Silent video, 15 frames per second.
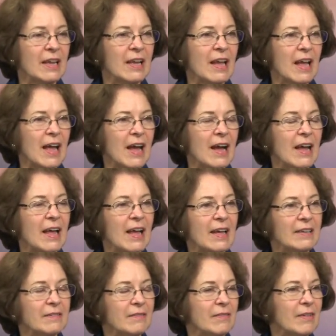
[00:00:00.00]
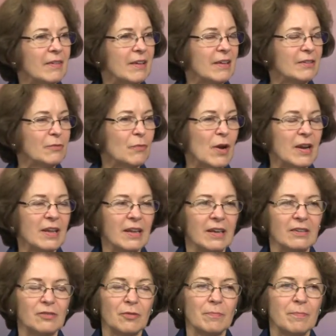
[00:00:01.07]
and is running
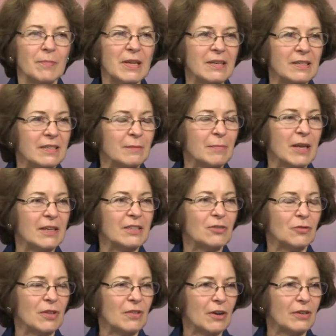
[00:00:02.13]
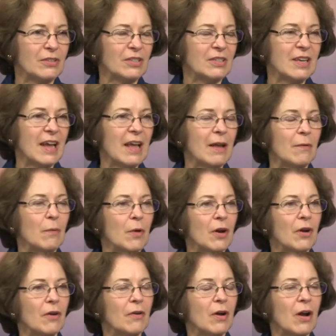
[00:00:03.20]
a tremendous ministry there today,
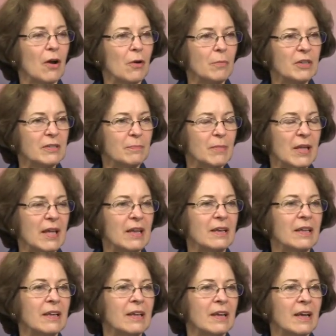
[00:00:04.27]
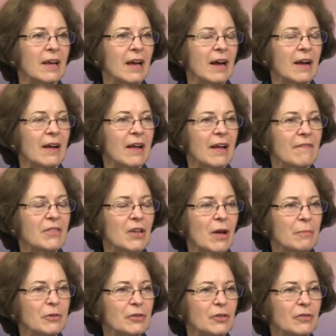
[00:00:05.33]
where homeless men have the
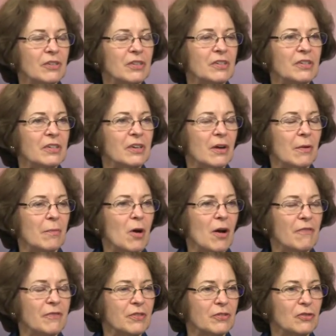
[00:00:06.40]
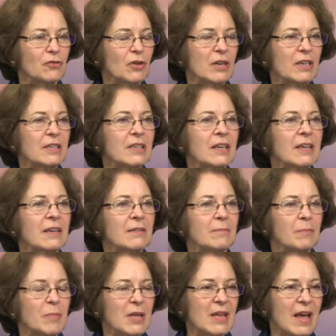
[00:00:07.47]
opportunity to come off the street,
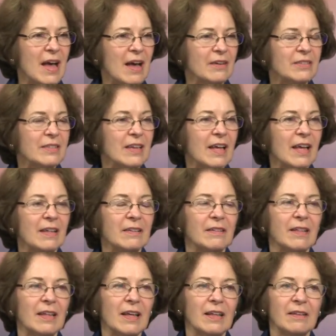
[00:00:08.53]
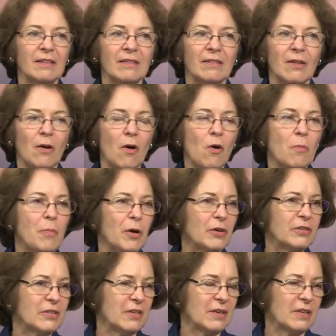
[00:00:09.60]
be housed, and then the whole
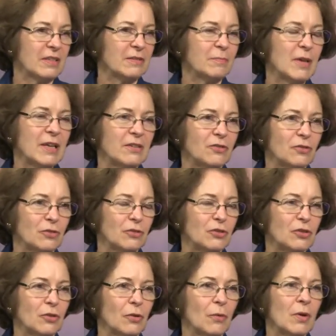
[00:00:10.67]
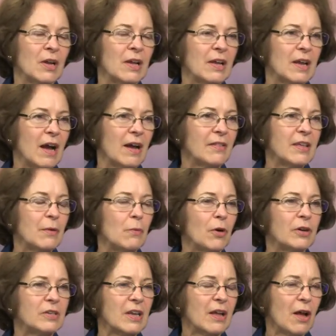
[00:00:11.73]
person is ministered to. They
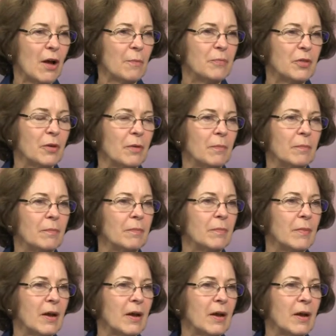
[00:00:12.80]
work to help them